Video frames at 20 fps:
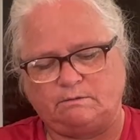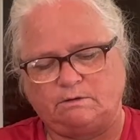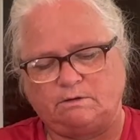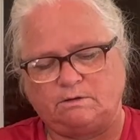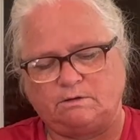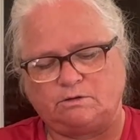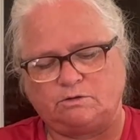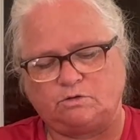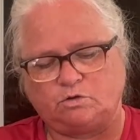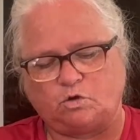
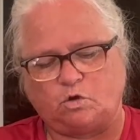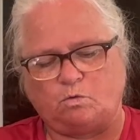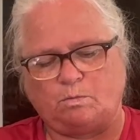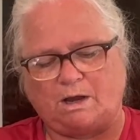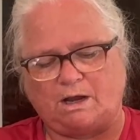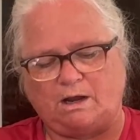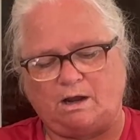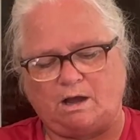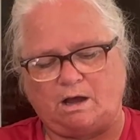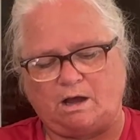saw my
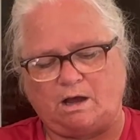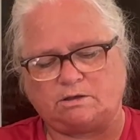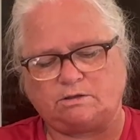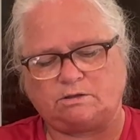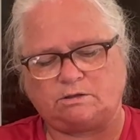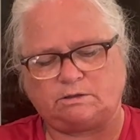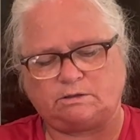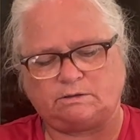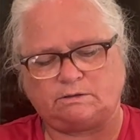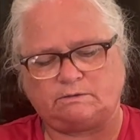
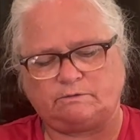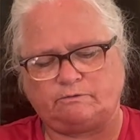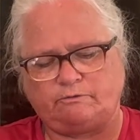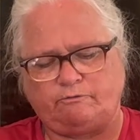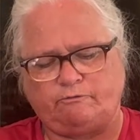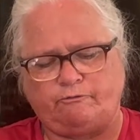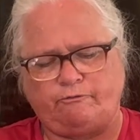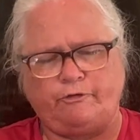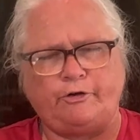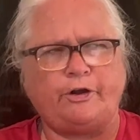last
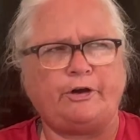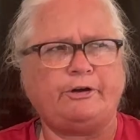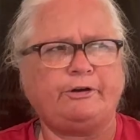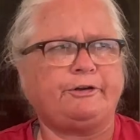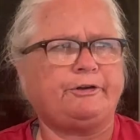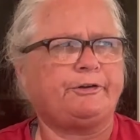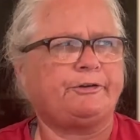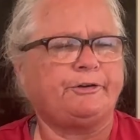vlog,